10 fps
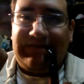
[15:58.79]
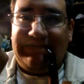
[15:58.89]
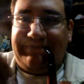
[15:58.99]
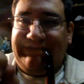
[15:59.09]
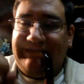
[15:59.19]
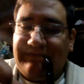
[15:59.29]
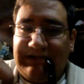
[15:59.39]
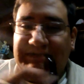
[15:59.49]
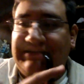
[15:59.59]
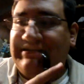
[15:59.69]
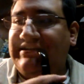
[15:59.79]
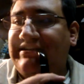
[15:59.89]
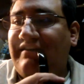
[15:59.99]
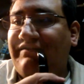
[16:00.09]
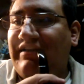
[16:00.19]
Anyway, so I'm gonna
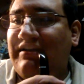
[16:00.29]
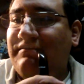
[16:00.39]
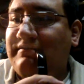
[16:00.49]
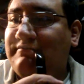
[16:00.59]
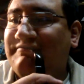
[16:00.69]
cut off now.